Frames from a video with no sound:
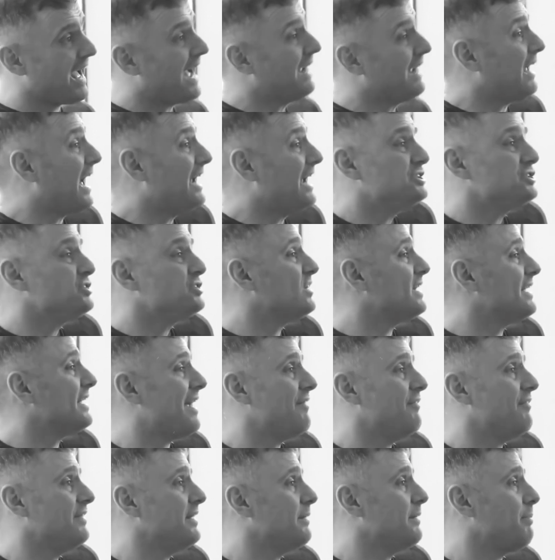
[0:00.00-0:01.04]
I just look at
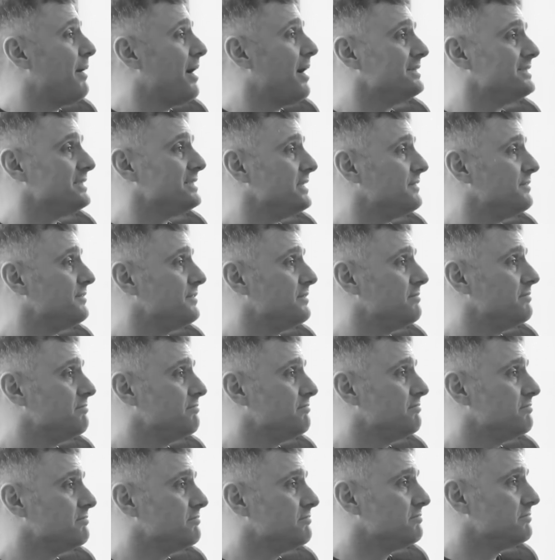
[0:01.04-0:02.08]
everything positive.
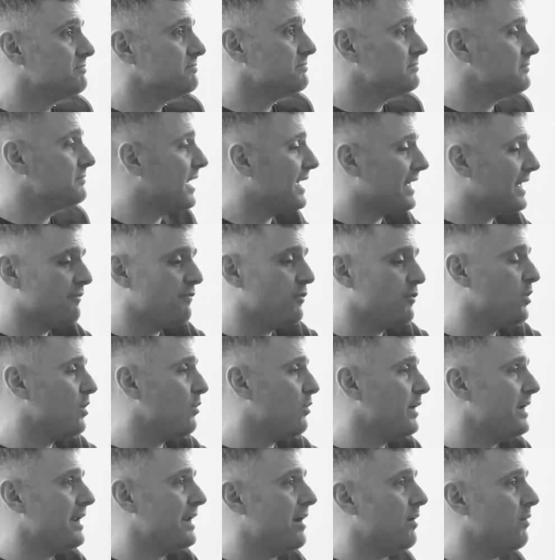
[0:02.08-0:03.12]
I get a phone
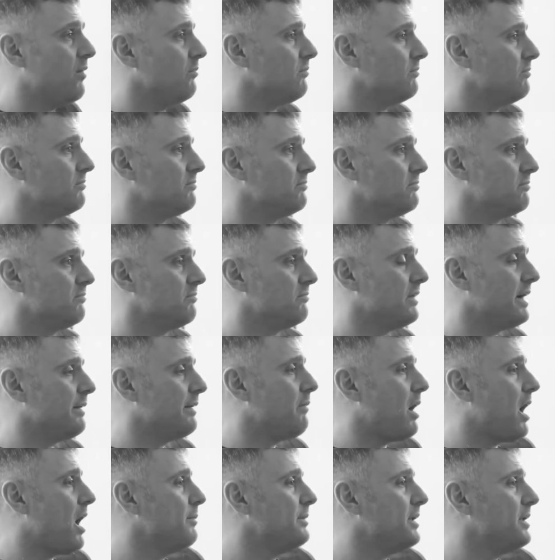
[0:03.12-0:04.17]
call right now, my
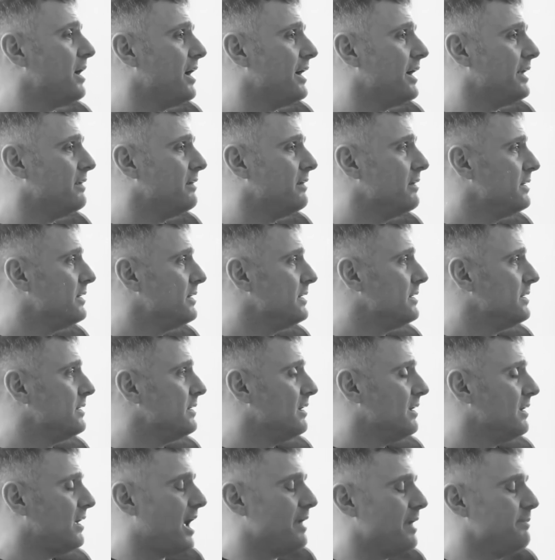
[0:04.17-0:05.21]
mom died,
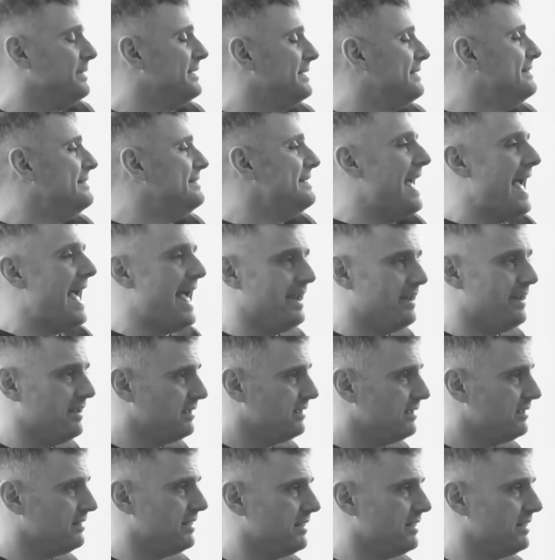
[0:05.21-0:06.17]
I'd be dead,